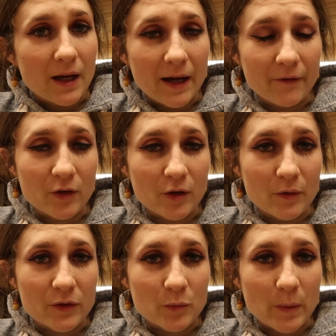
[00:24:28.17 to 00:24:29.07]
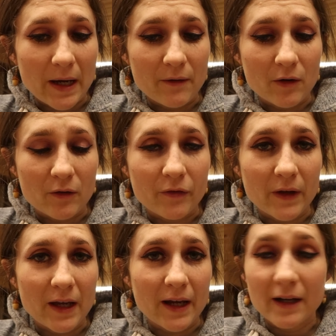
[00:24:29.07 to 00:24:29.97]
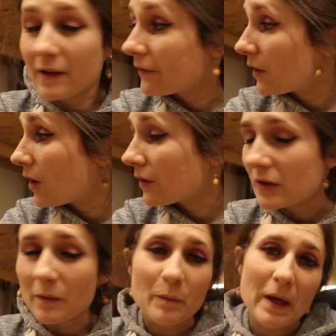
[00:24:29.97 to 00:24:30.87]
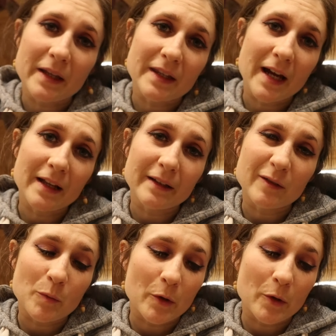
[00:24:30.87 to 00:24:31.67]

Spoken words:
have a go with some pyrography, and of course I've made that little